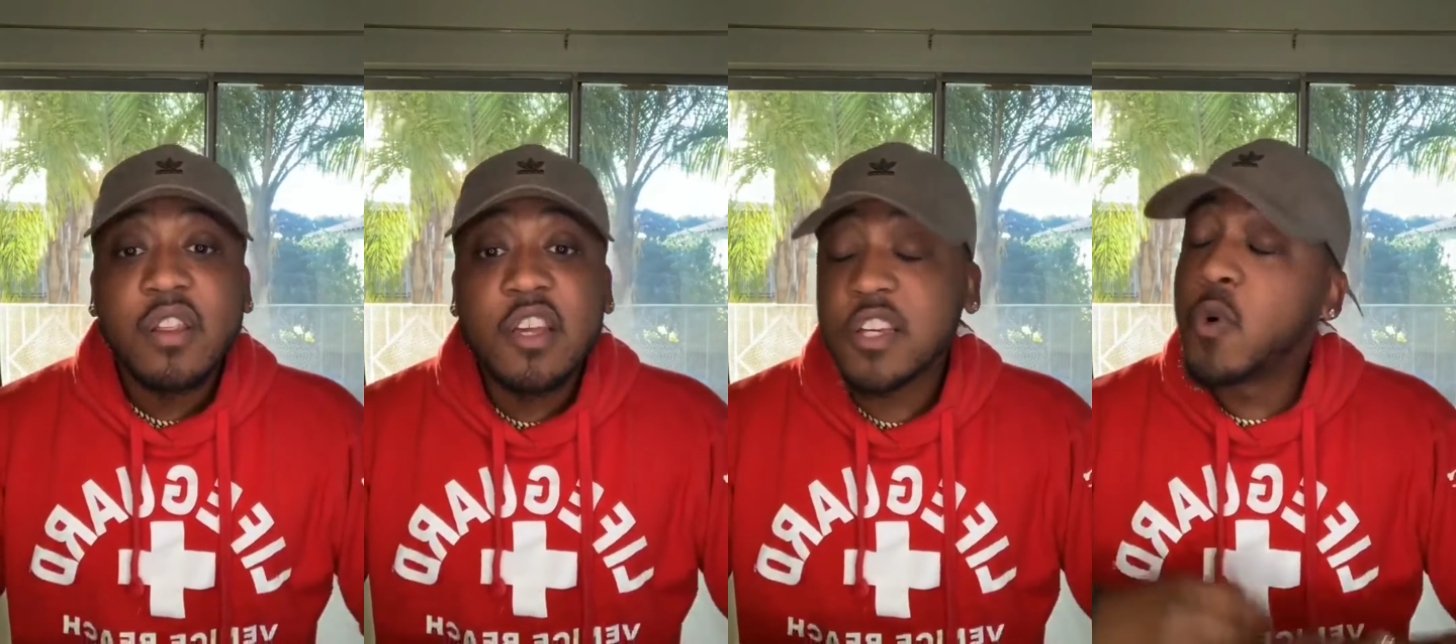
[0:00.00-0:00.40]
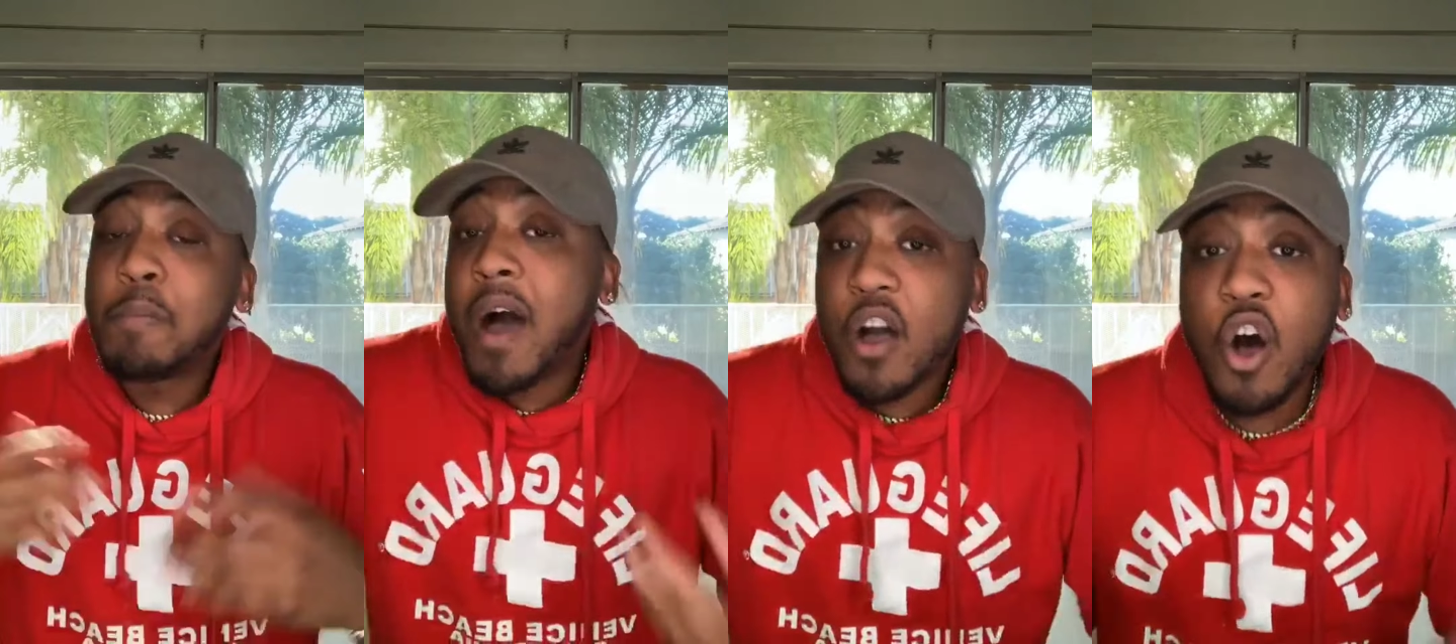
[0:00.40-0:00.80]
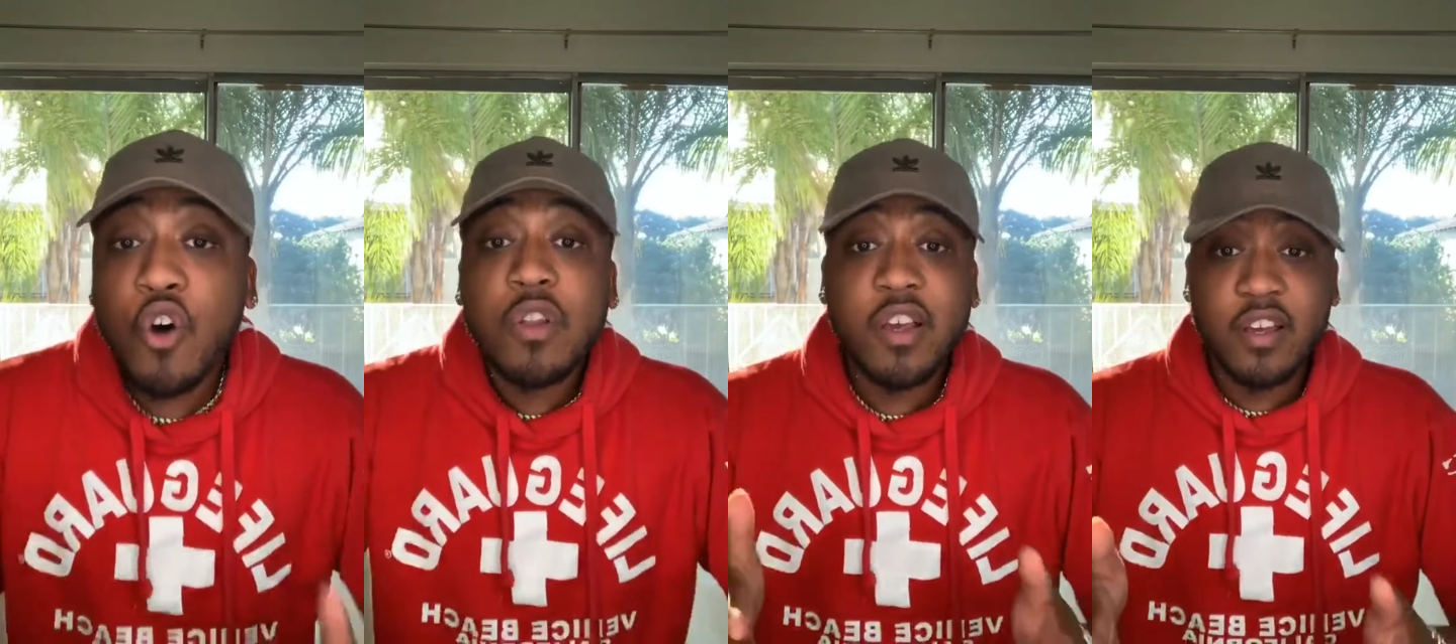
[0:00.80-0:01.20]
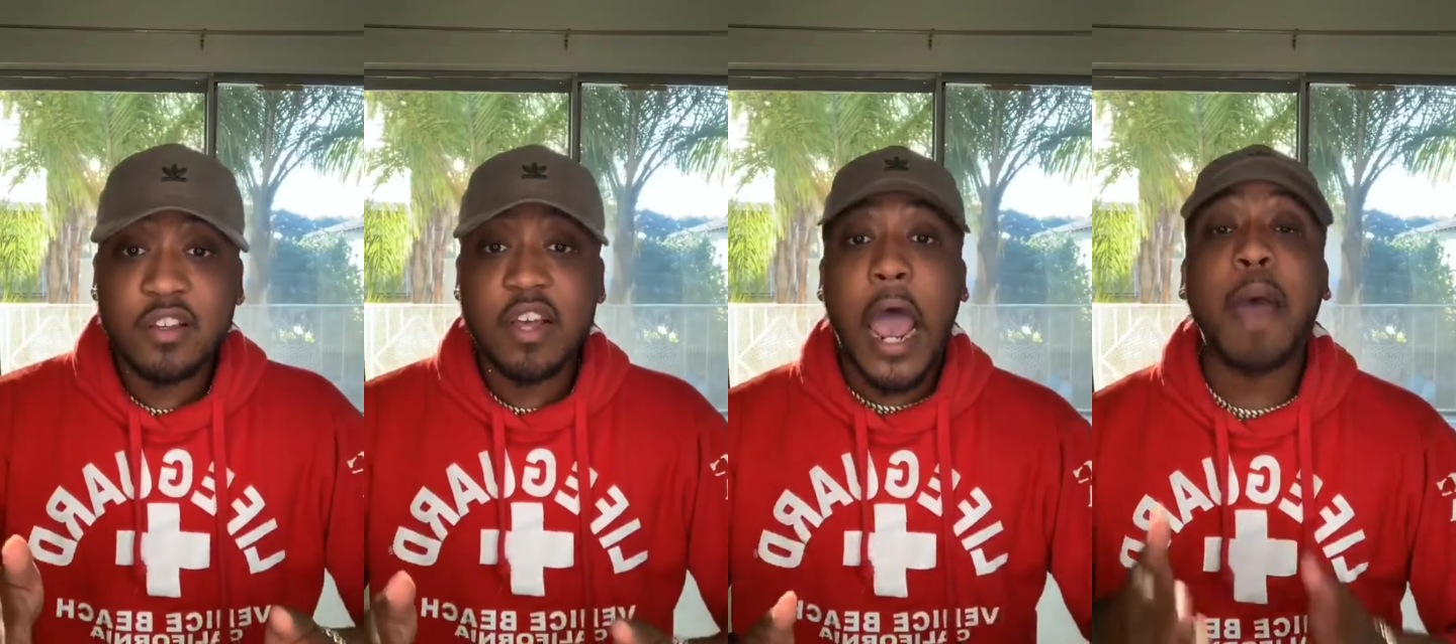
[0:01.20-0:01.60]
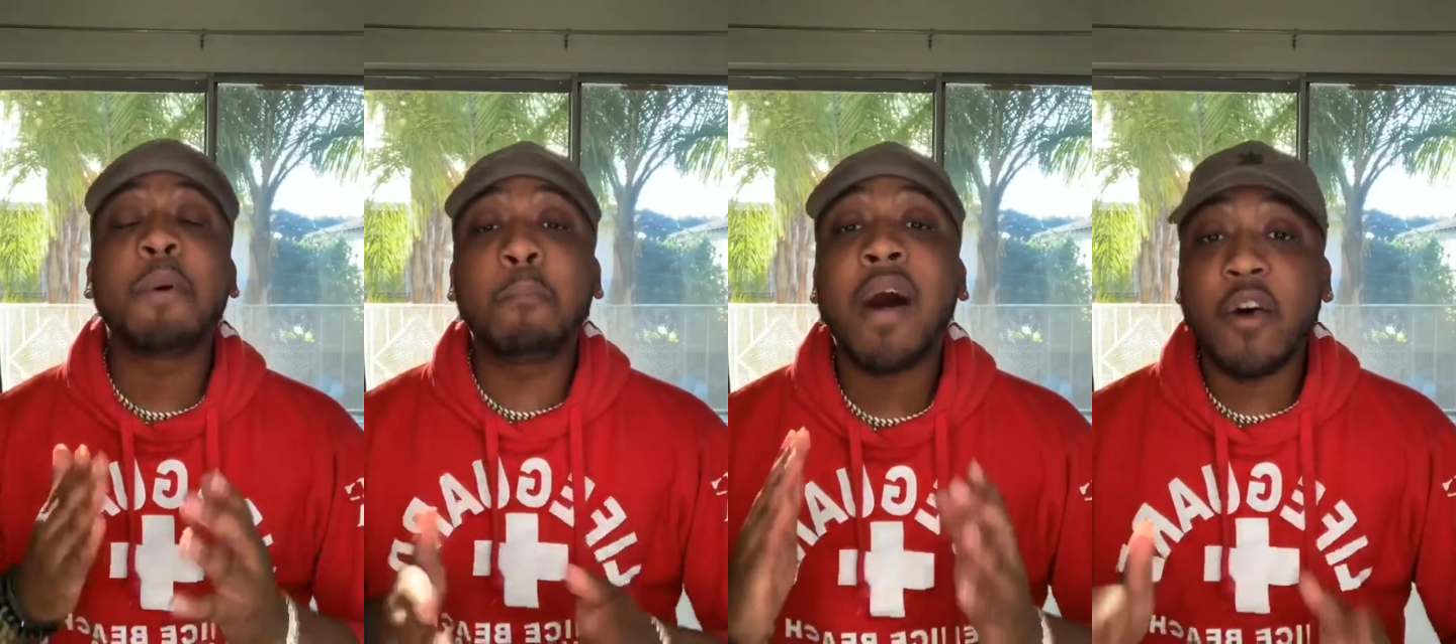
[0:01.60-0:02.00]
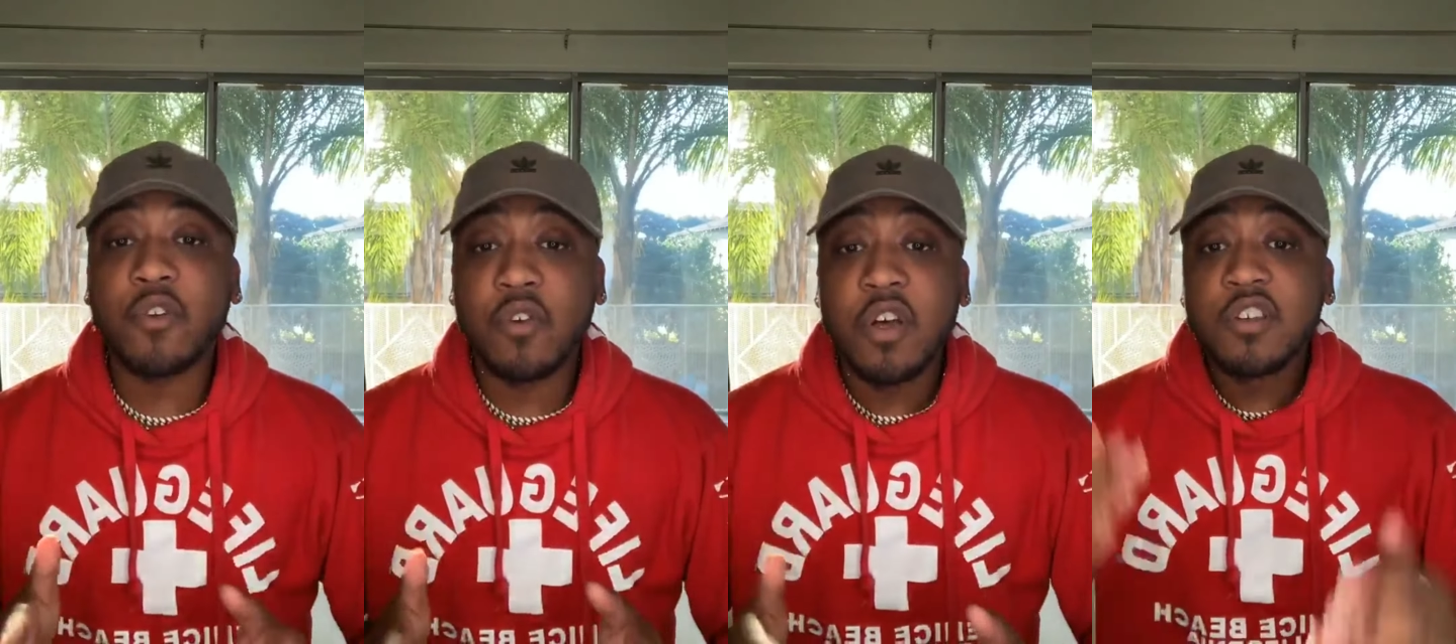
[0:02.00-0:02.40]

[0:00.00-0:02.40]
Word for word: This is what my goal is. I am a model.